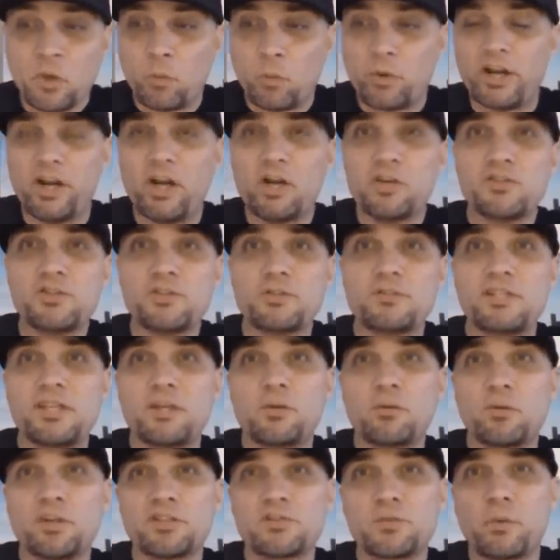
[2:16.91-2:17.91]
What I also
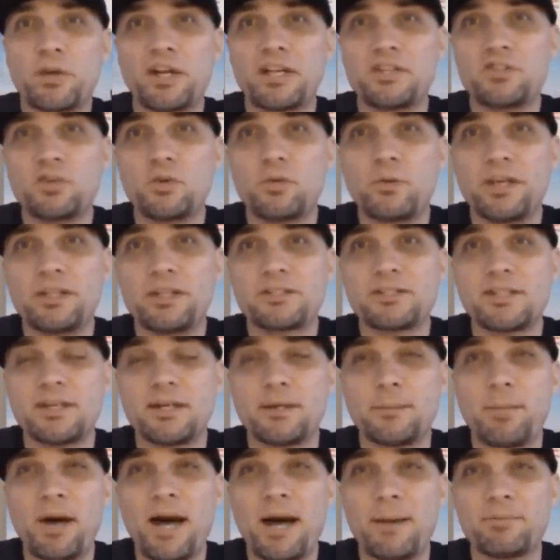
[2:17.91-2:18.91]
did was what I do at
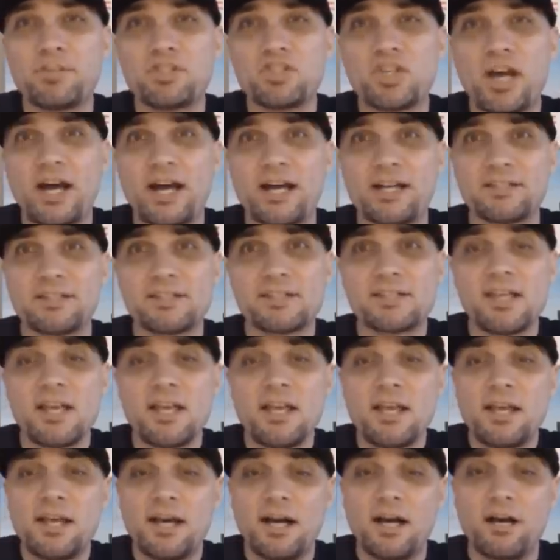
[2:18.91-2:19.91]
uh, Papa John's
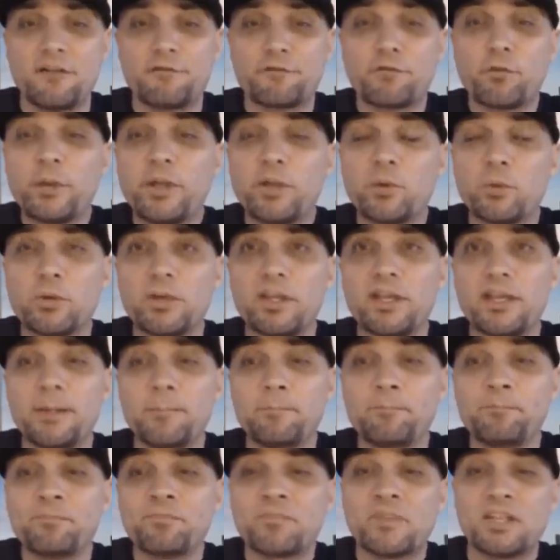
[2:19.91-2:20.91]
uh,
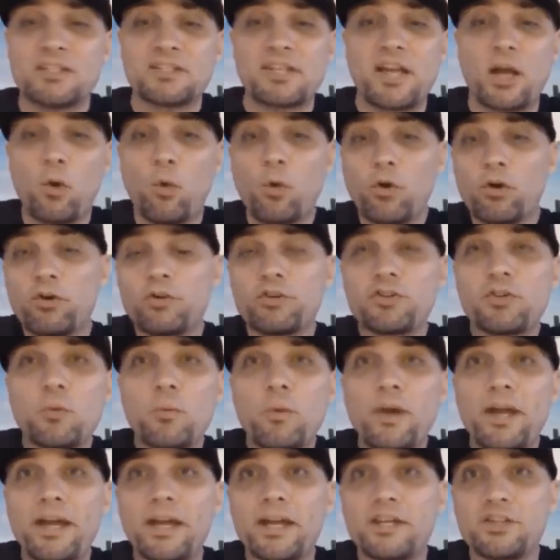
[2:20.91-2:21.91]
frequently is I order it the
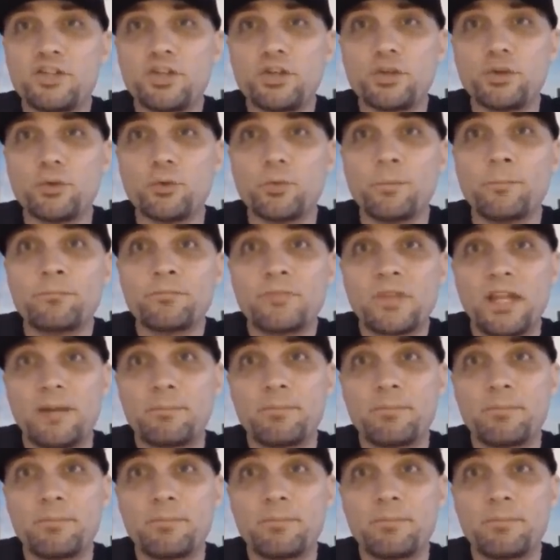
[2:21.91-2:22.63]
way I do,